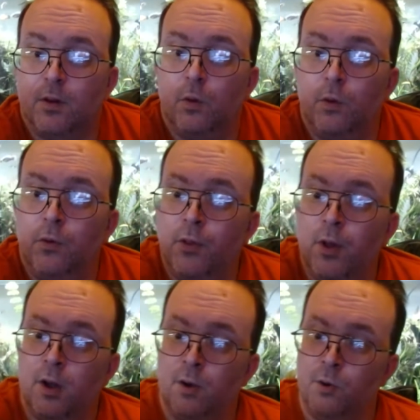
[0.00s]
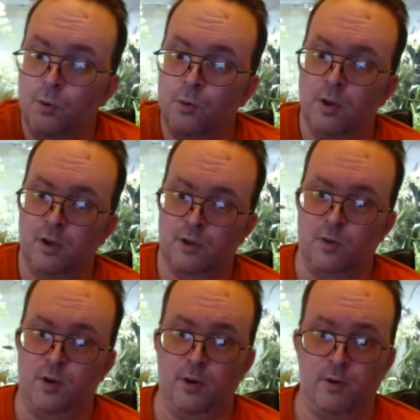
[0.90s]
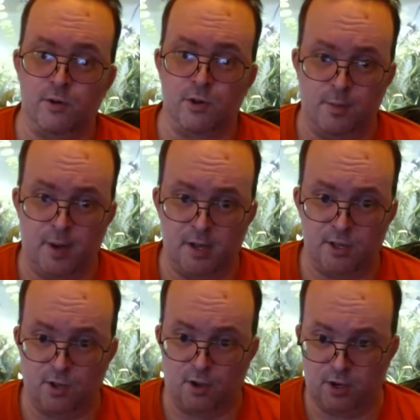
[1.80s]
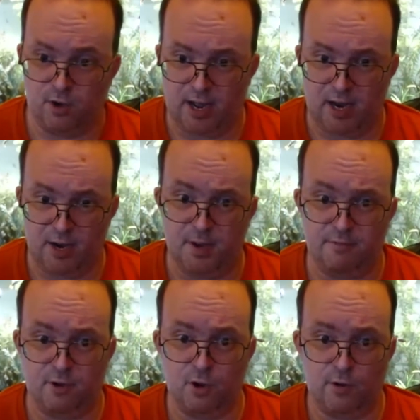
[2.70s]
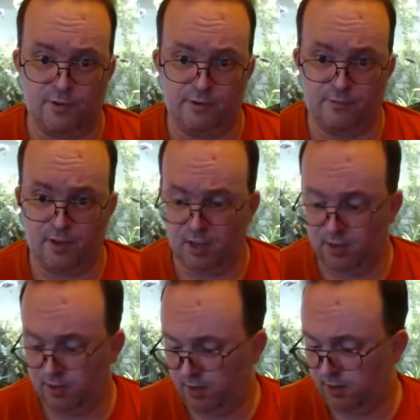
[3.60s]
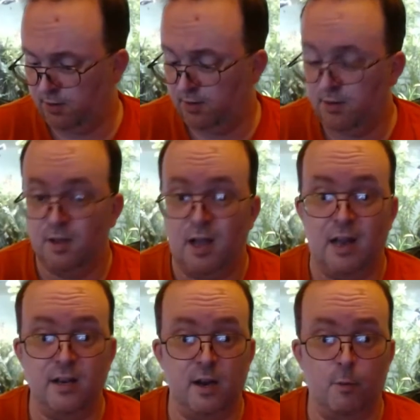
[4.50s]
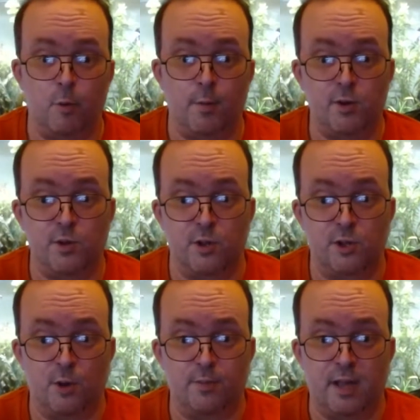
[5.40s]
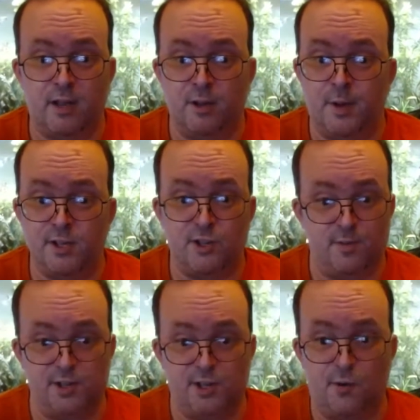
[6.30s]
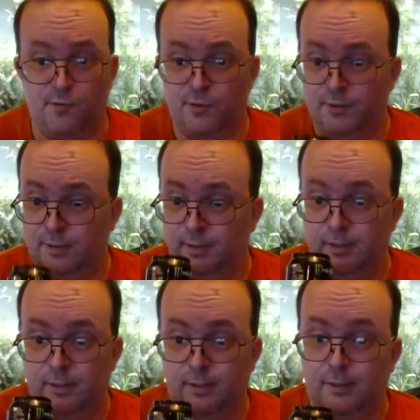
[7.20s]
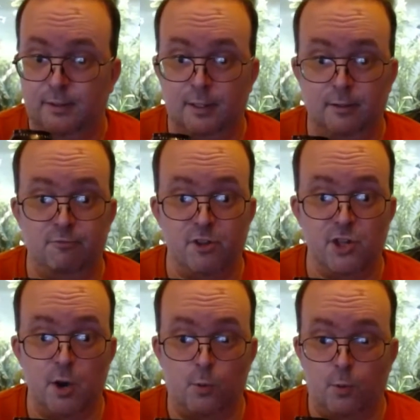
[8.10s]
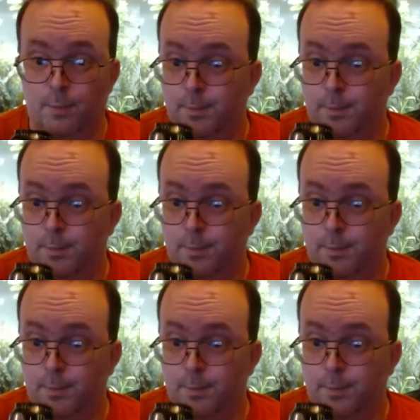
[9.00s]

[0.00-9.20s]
Although last week when I was on the bus, I kind of had a bit of a coughing fit and ended up with most of the top deck of the bus to myself. So, result.